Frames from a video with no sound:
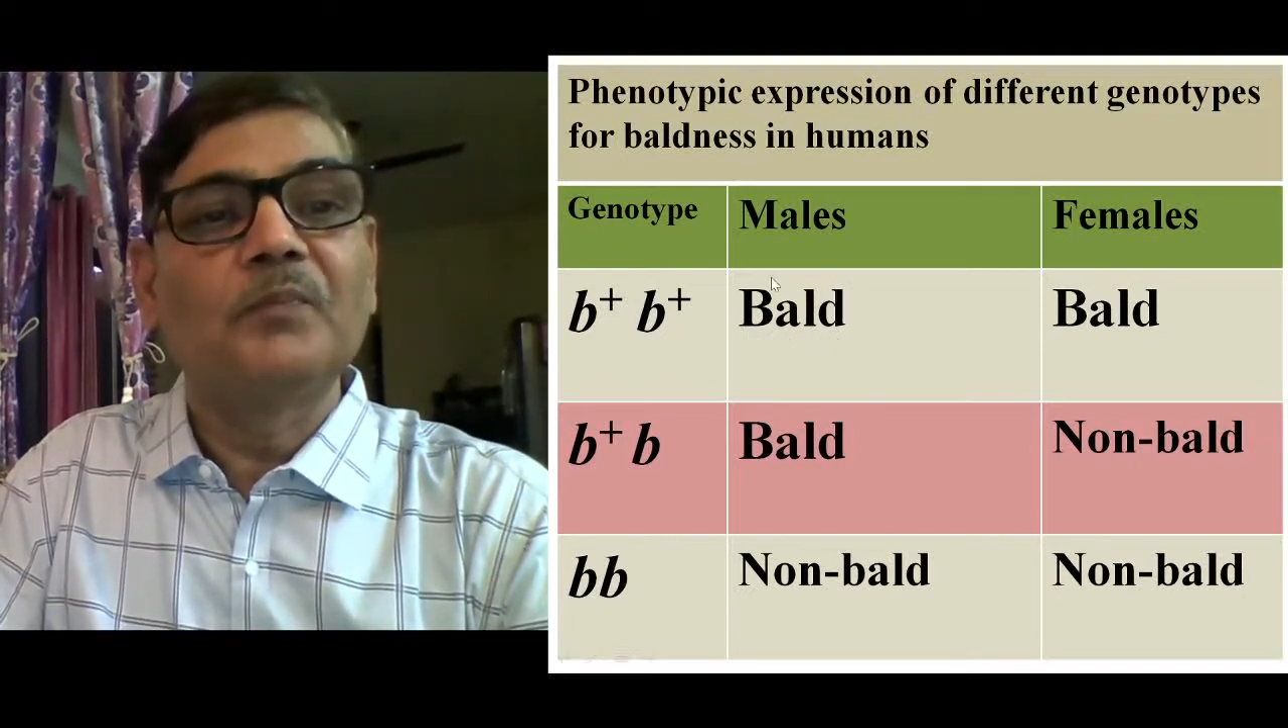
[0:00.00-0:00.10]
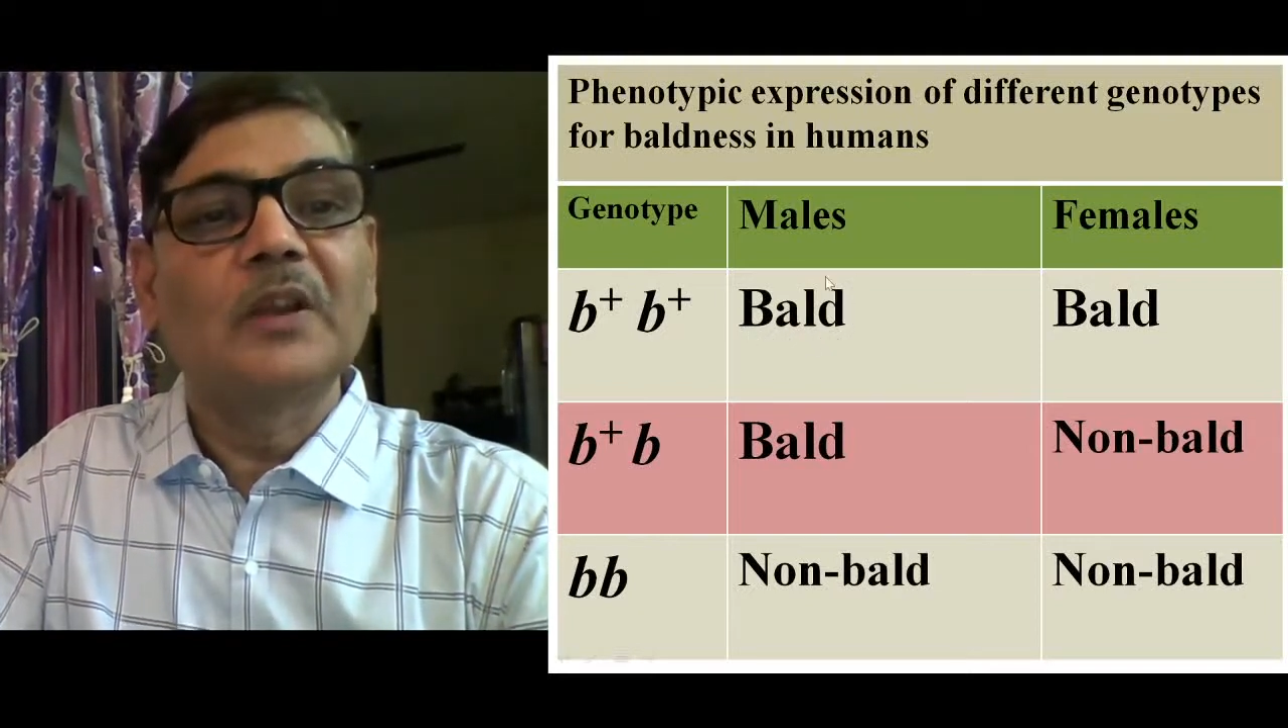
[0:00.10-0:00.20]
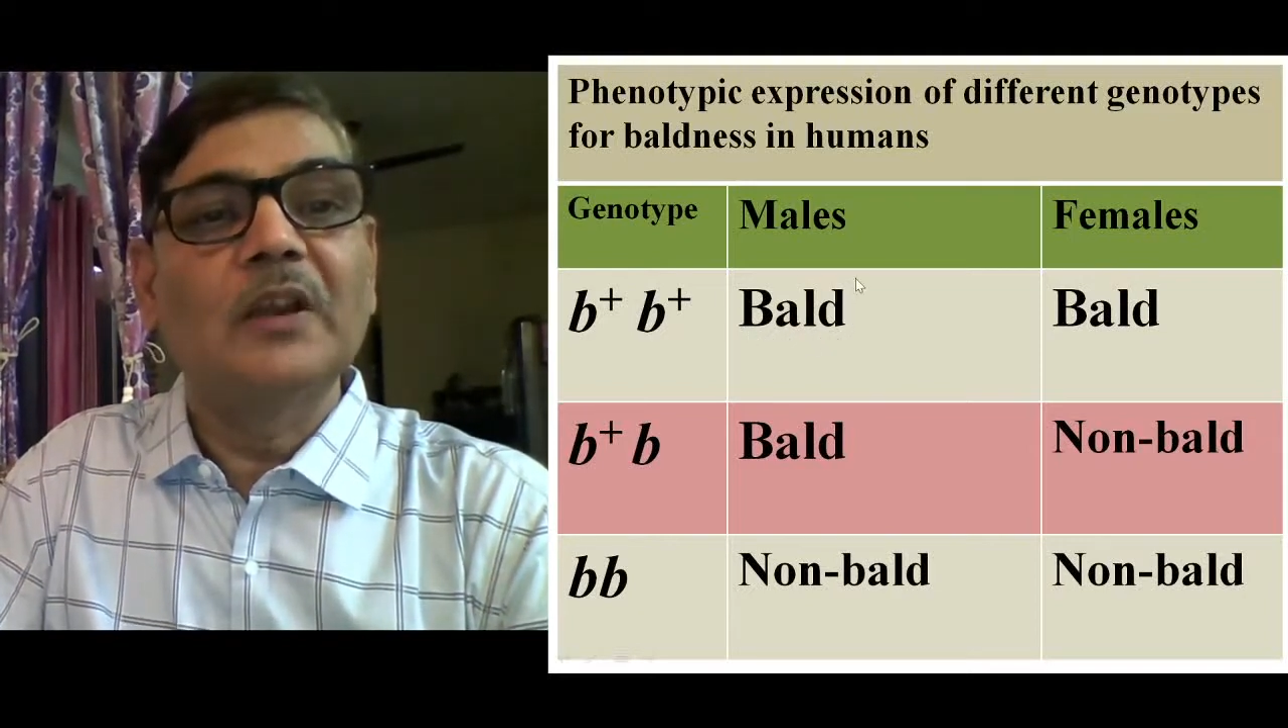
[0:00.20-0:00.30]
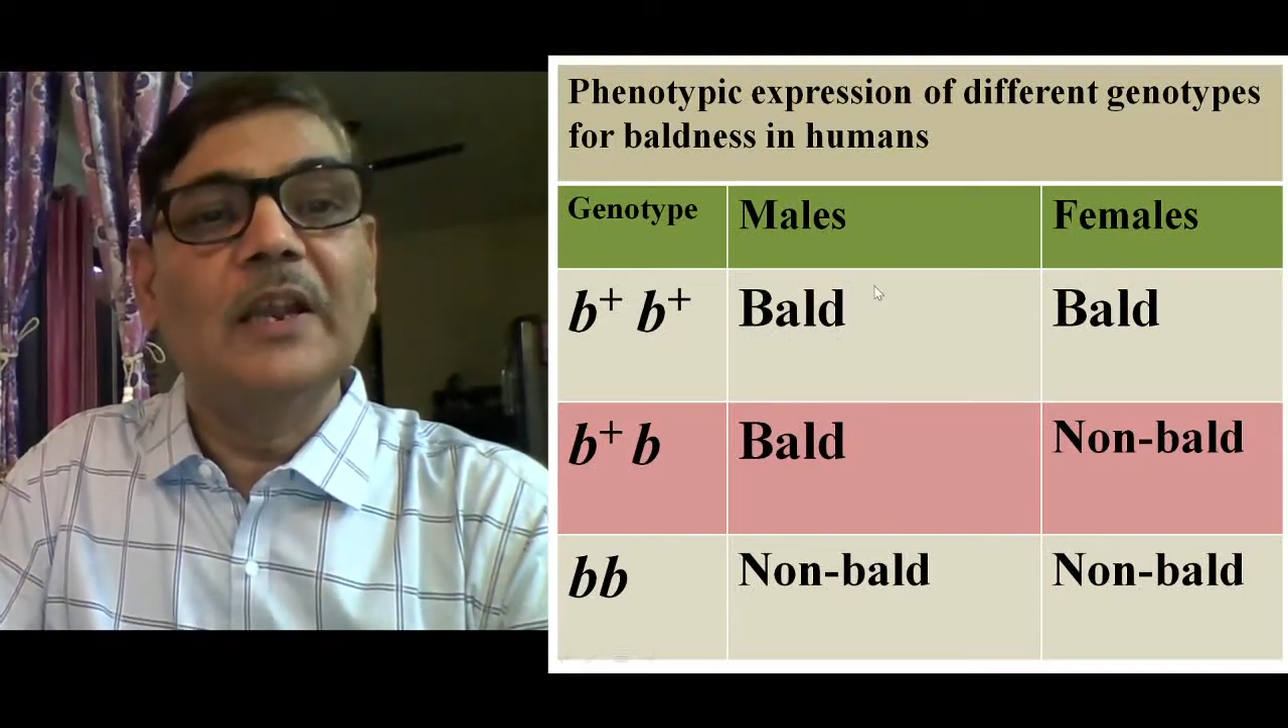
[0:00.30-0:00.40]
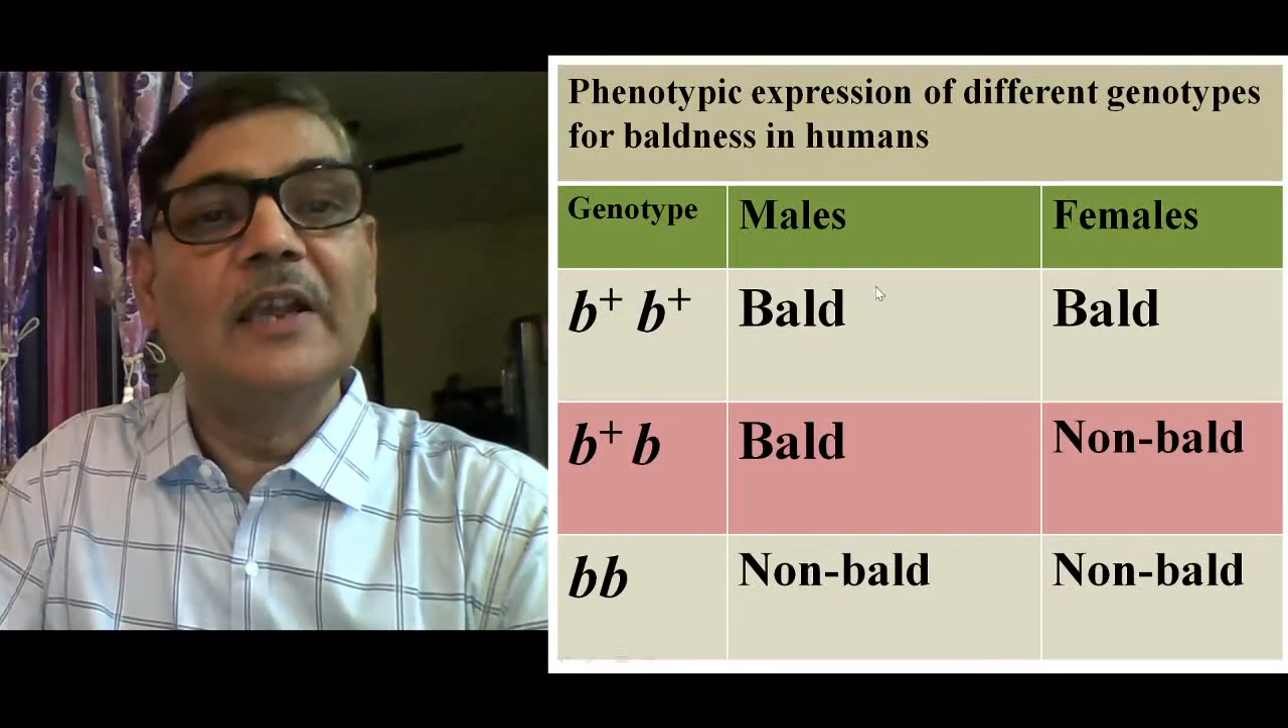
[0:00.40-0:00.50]

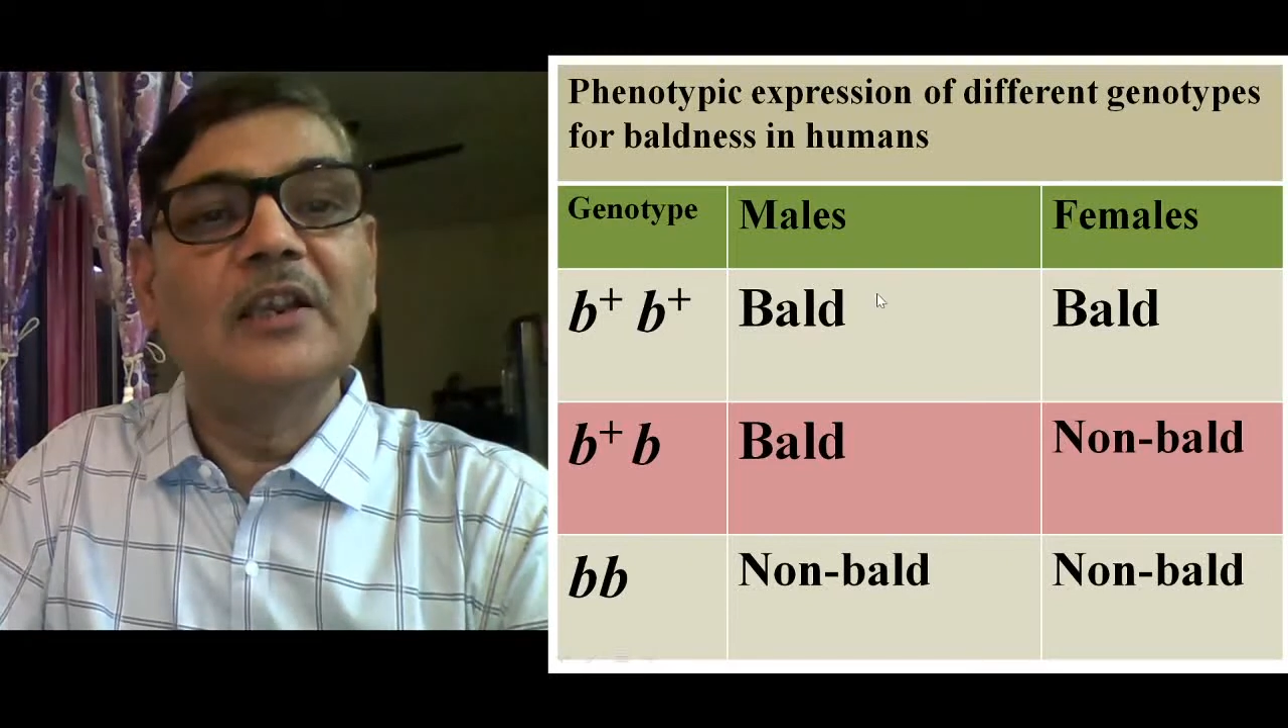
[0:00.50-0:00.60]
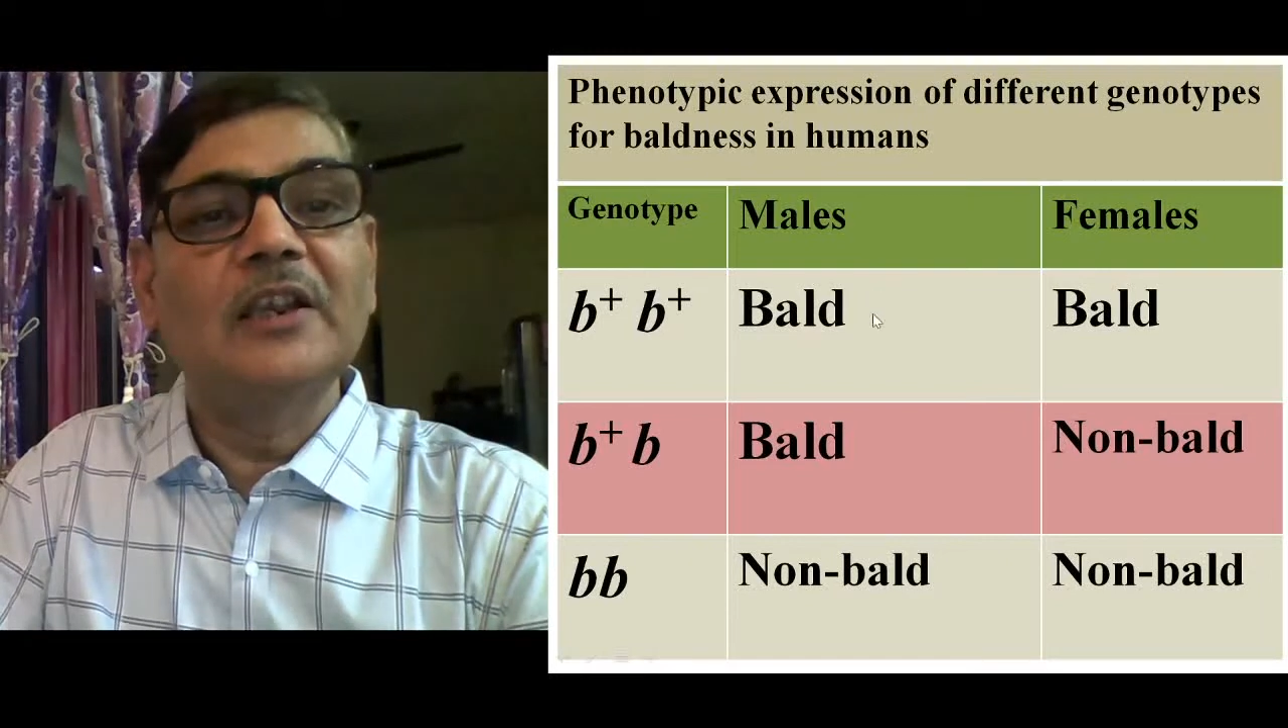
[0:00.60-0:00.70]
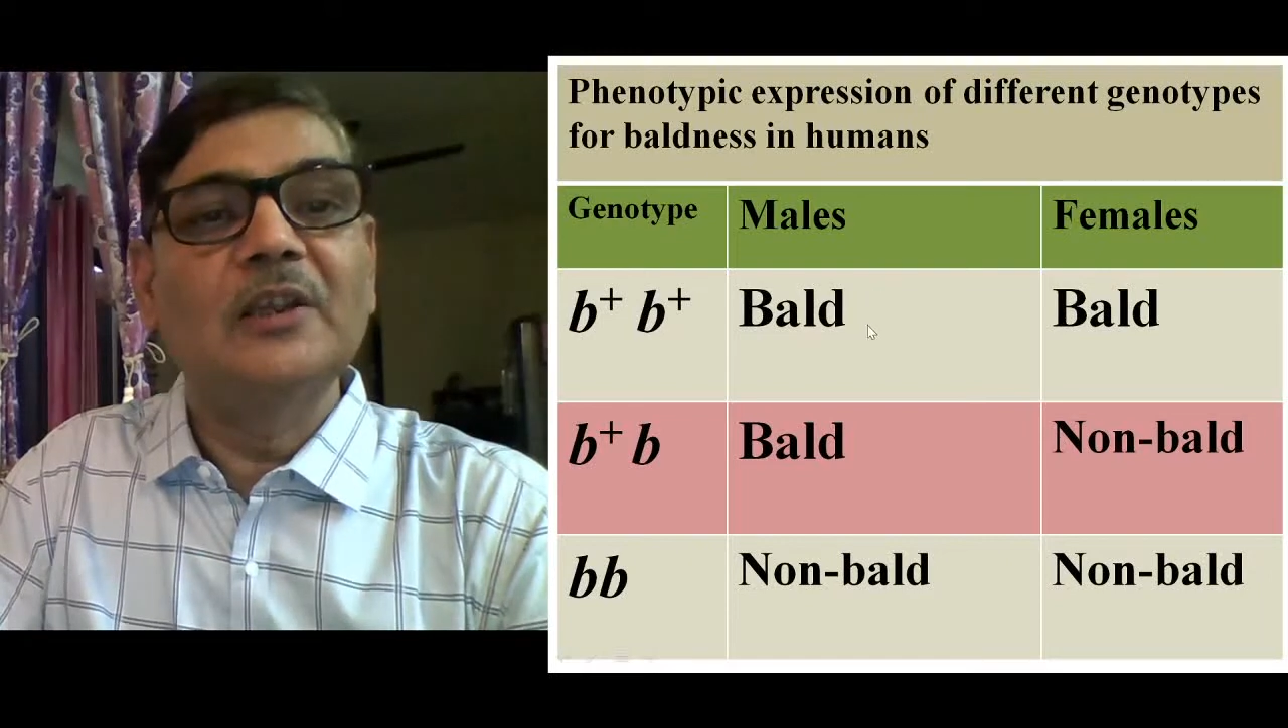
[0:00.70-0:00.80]
lacking the